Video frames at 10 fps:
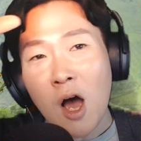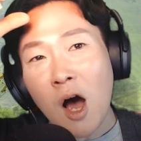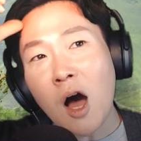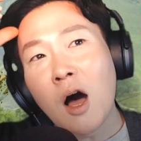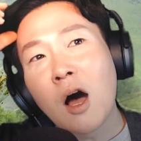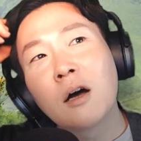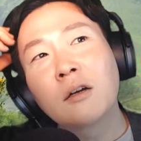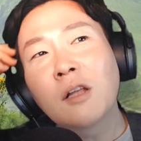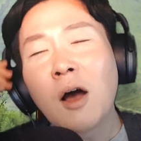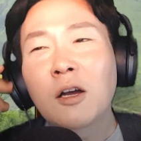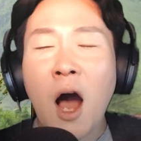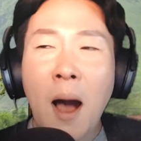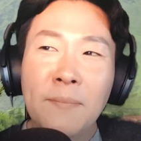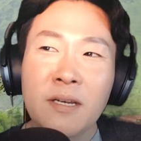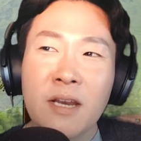a
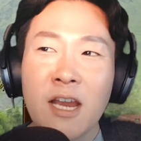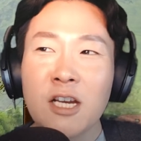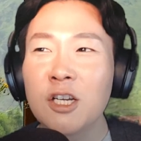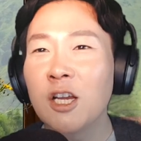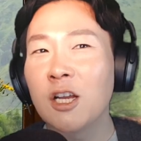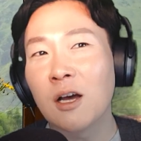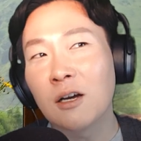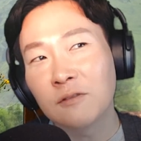combination of